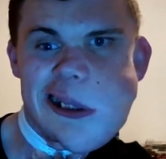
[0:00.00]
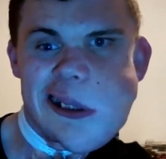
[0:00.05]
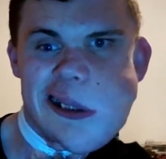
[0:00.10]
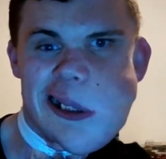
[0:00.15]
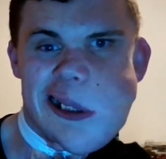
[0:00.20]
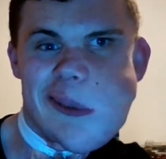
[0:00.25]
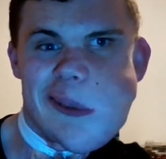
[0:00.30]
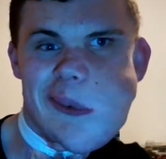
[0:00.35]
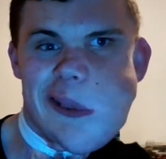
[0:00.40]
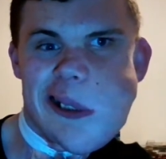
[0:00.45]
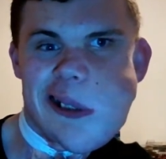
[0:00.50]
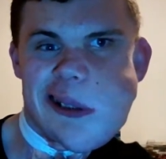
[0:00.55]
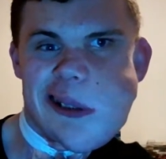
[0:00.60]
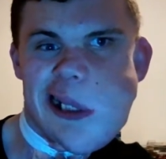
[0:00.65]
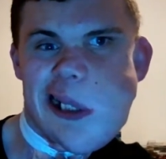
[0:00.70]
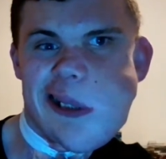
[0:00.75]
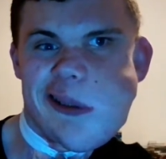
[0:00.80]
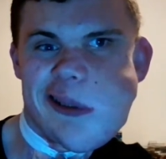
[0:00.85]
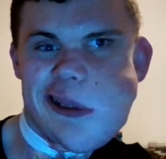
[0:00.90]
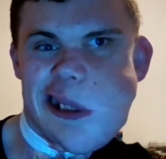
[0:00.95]
Simmons
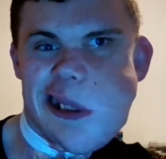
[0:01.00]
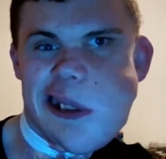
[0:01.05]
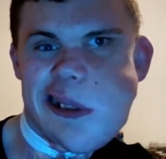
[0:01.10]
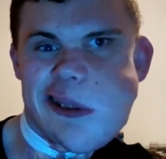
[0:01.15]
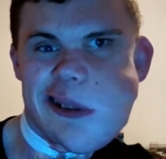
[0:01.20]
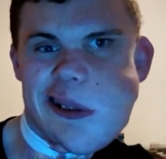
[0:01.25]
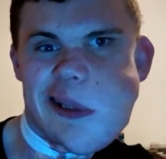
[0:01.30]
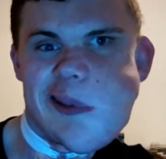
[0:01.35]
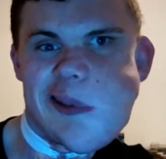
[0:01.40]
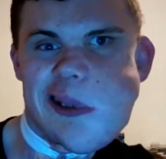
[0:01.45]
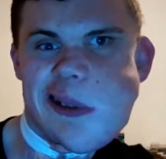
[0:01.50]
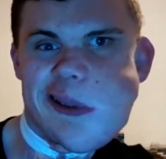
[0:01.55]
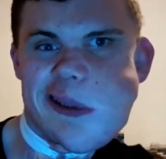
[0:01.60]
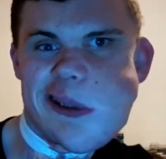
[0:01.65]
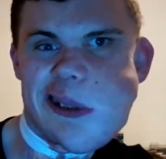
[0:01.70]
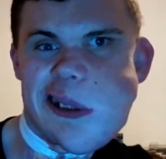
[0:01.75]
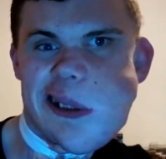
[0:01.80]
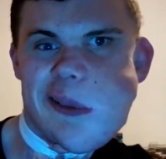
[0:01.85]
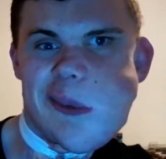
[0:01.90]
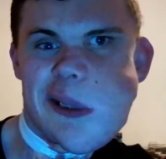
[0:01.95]
as J. Jonah
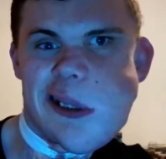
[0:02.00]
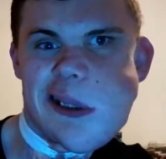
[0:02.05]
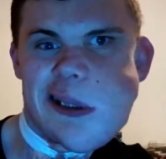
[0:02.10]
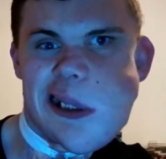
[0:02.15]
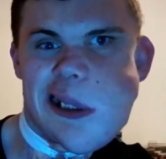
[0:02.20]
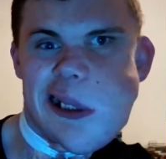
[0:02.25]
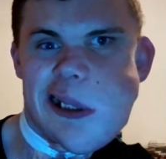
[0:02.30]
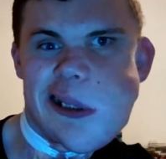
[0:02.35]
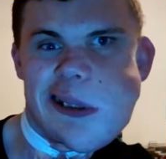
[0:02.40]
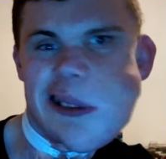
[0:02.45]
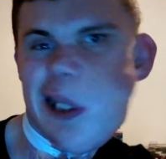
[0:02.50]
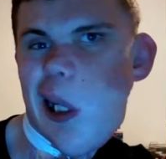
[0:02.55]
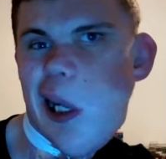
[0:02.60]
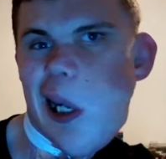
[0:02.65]
Jameson.